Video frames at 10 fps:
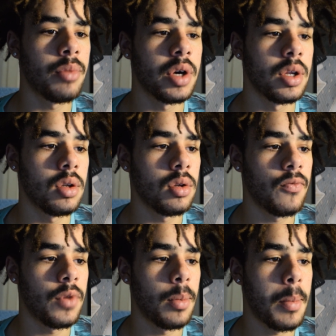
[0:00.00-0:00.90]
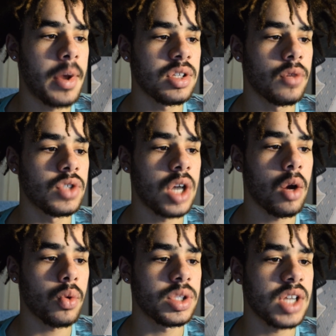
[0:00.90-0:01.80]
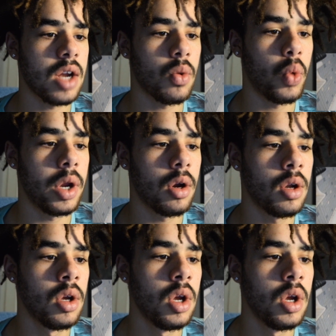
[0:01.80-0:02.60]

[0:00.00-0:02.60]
but filming myself showering is kind of weird.